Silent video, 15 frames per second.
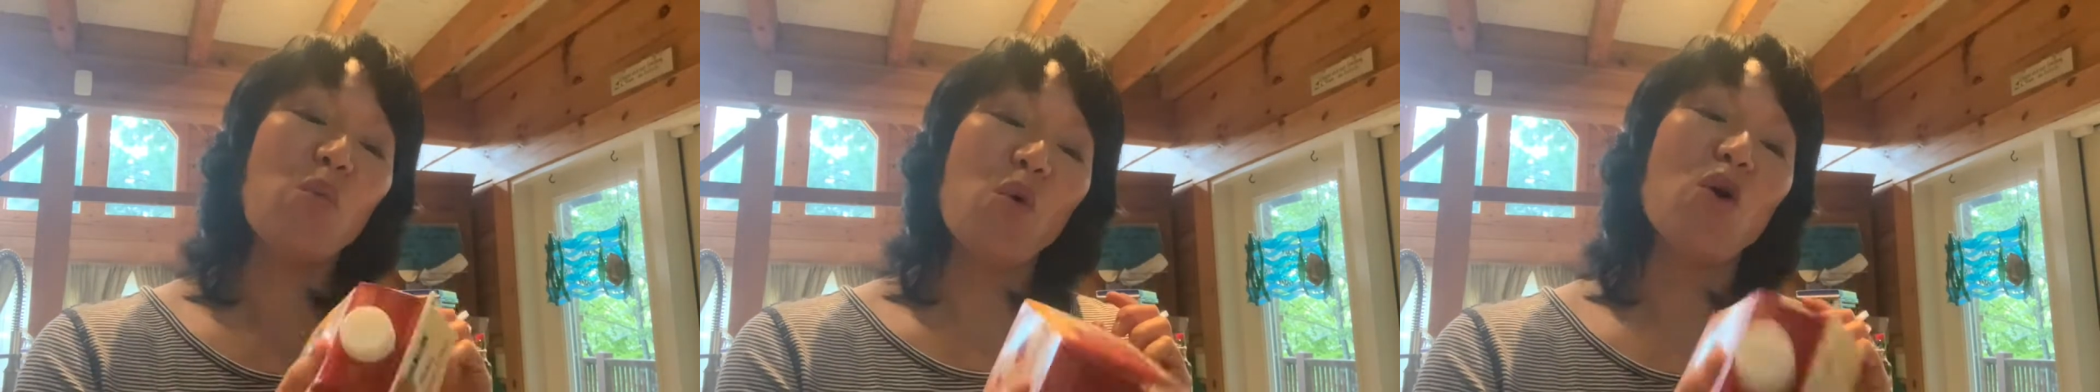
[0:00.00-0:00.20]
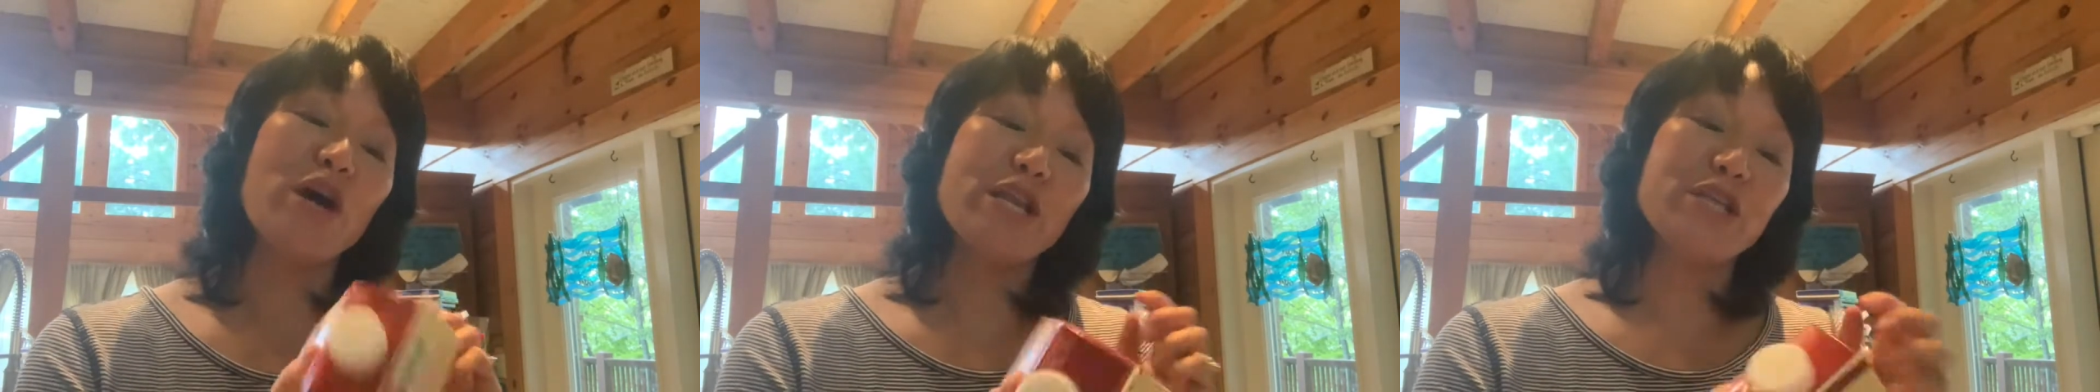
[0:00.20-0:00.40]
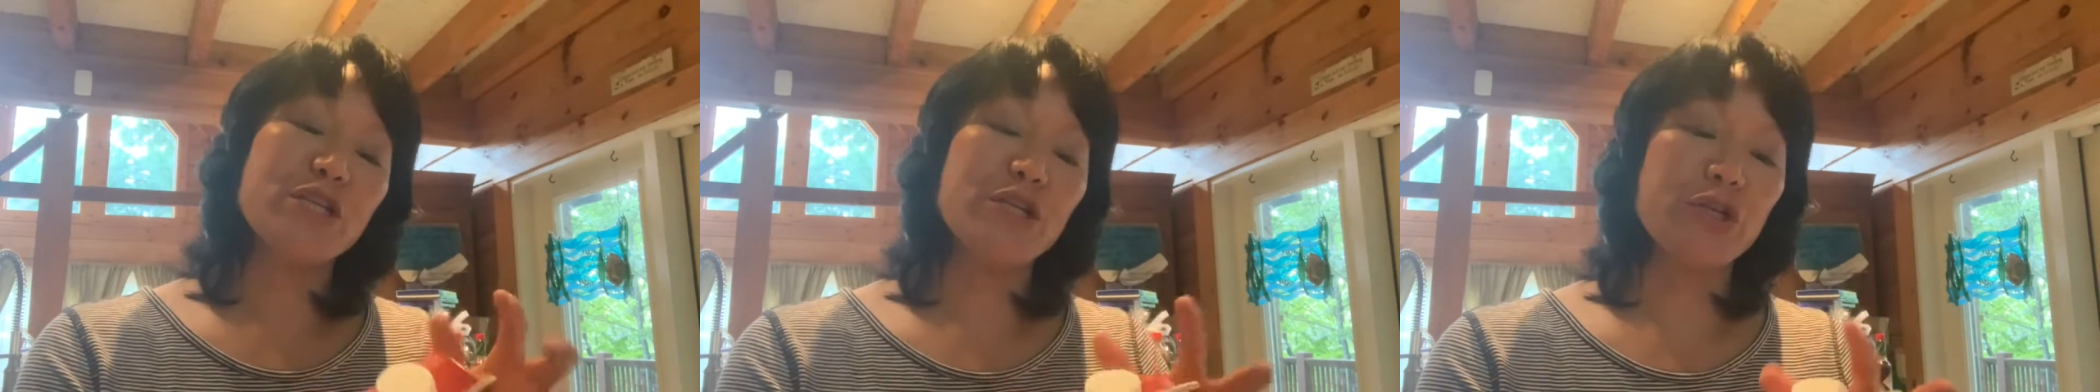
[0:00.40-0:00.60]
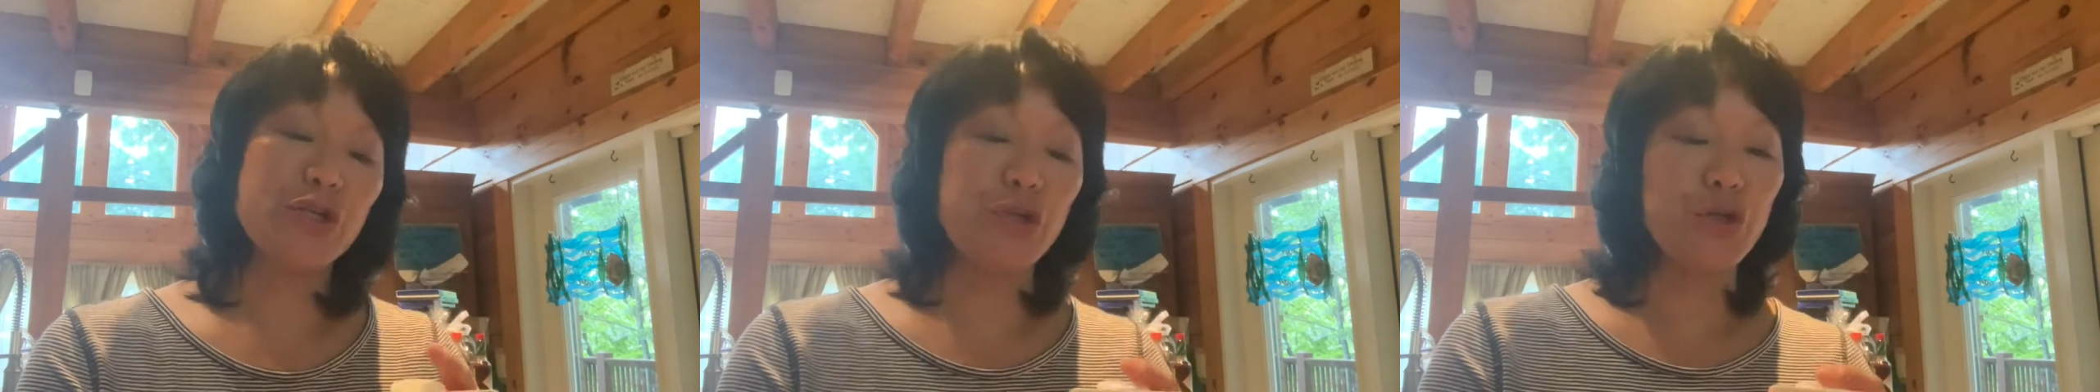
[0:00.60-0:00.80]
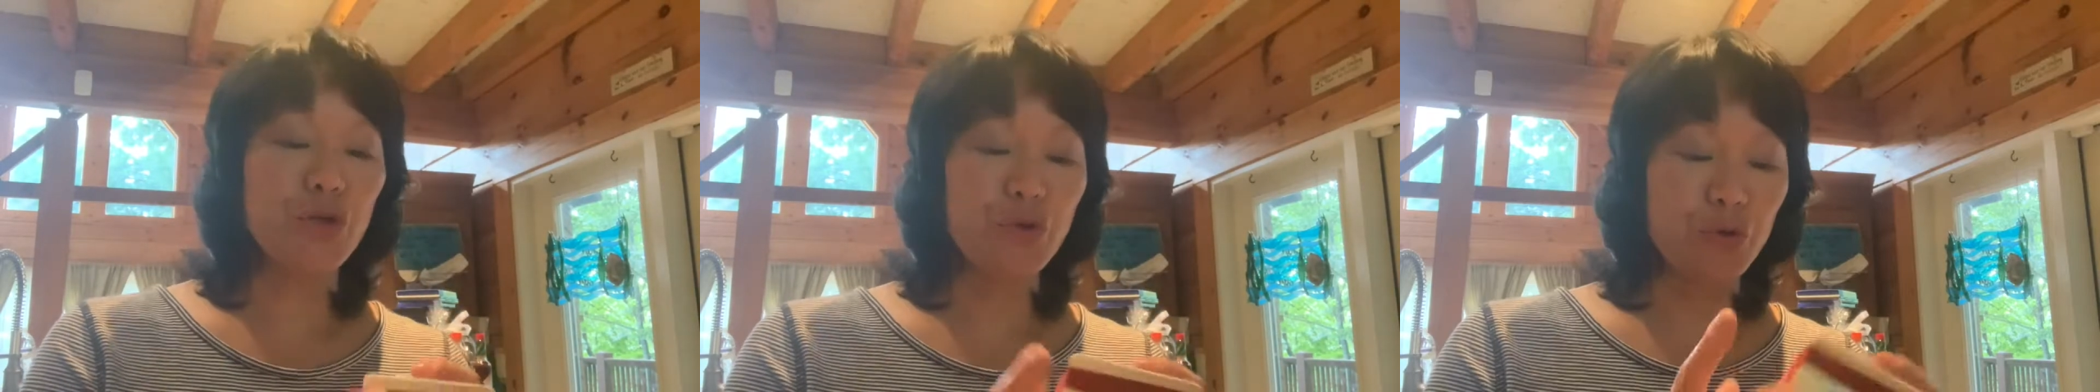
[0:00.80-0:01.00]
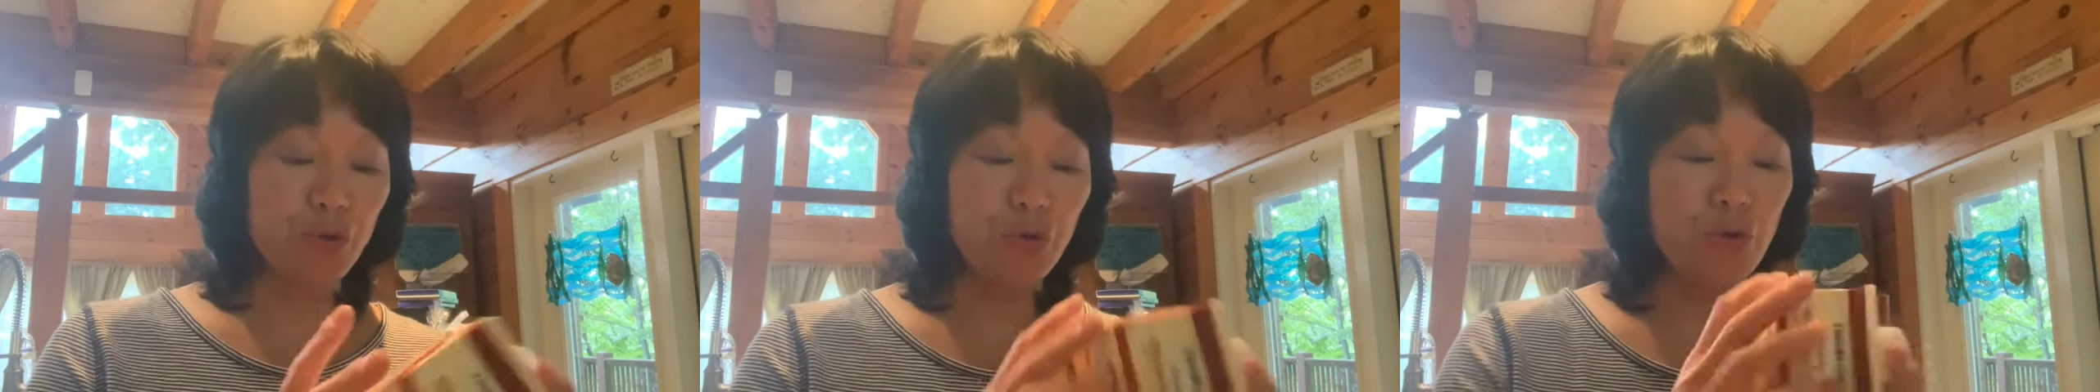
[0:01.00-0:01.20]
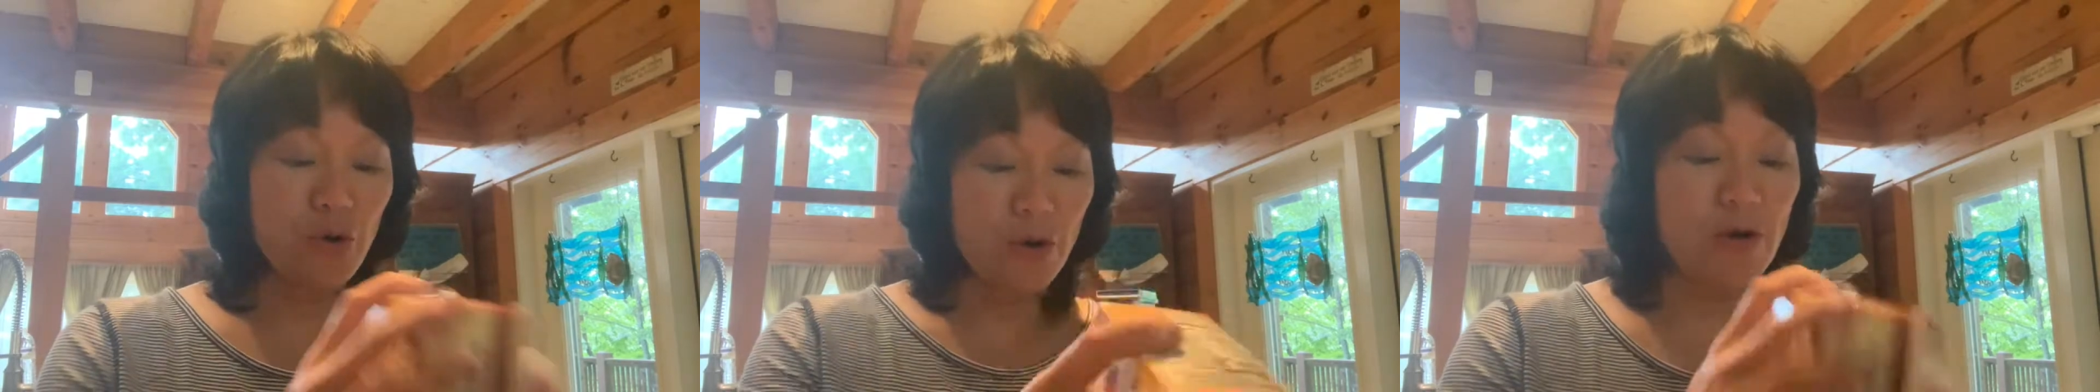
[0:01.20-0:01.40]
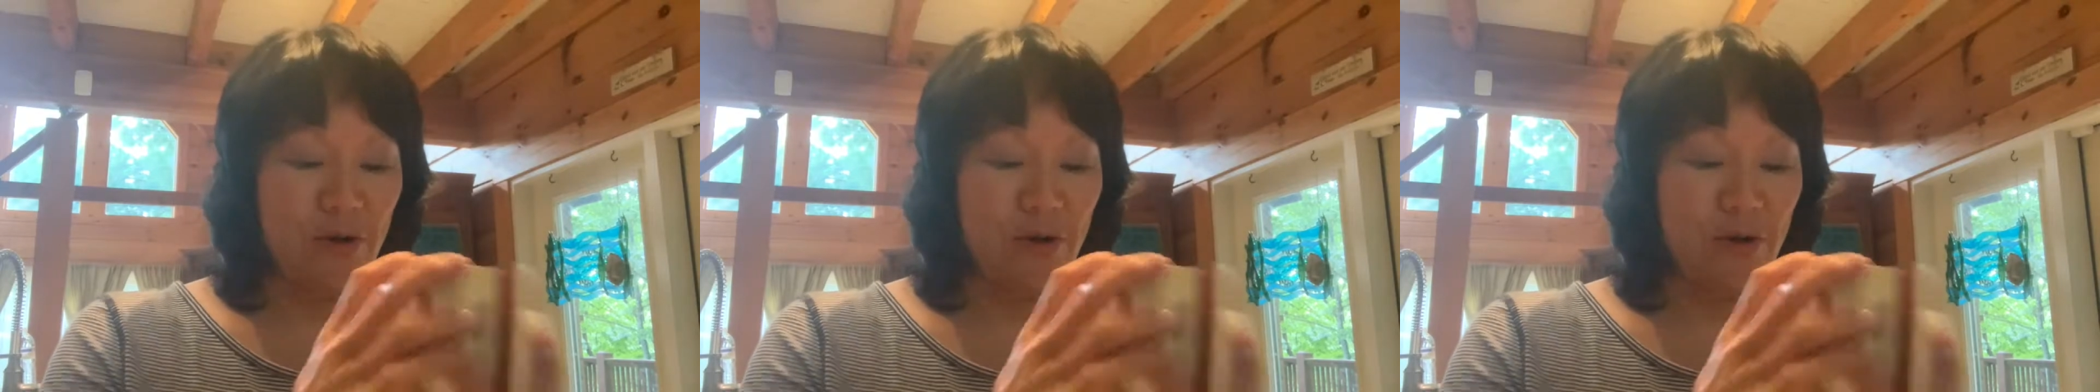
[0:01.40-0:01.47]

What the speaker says: 1 to 2